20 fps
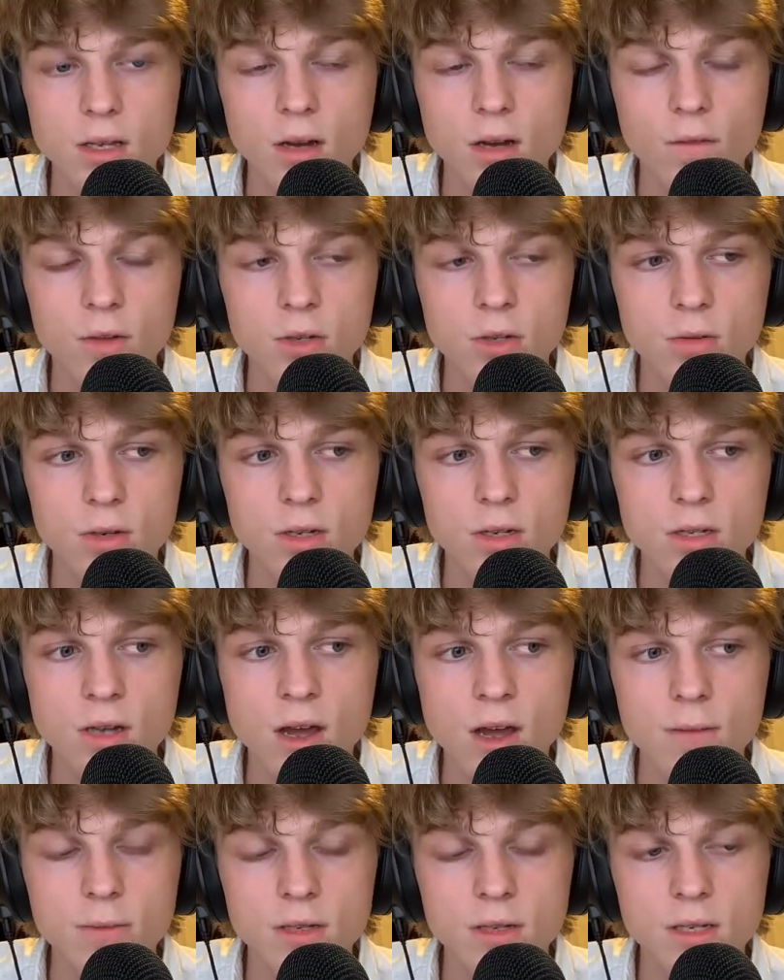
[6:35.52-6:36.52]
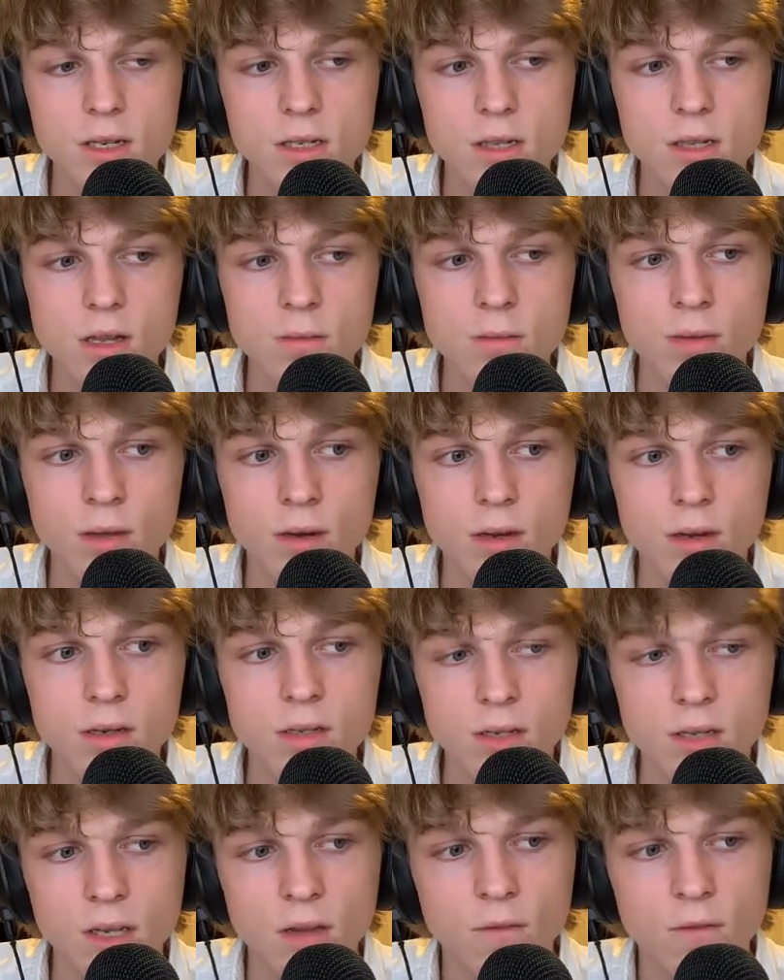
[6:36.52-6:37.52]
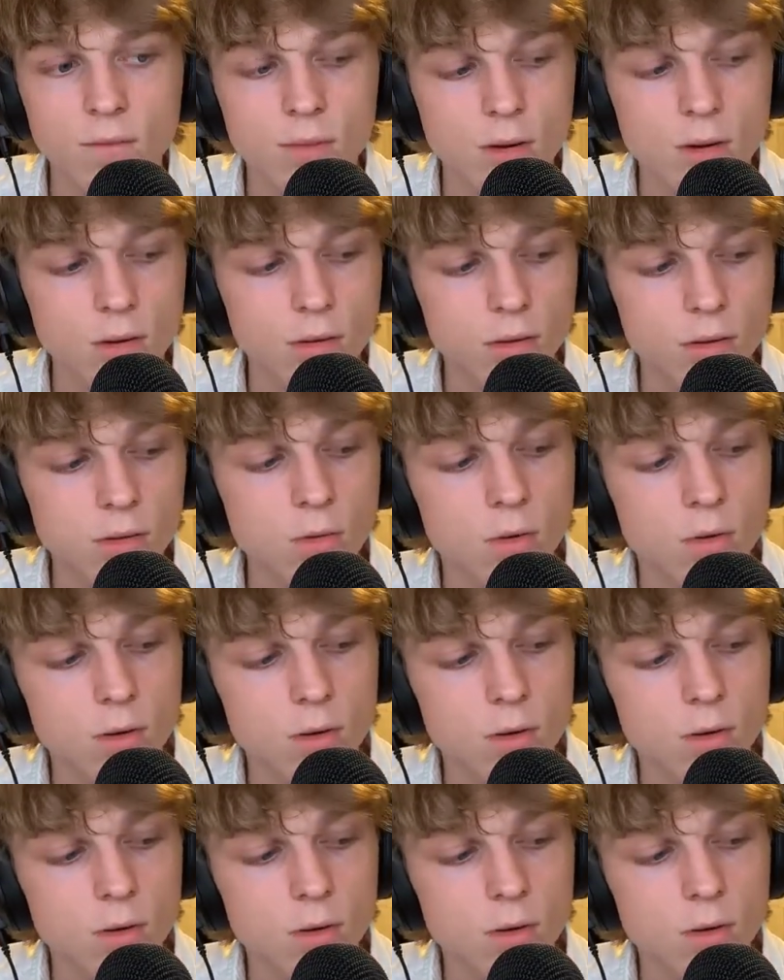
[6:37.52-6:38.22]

individual does not possess the ability to give birth, nor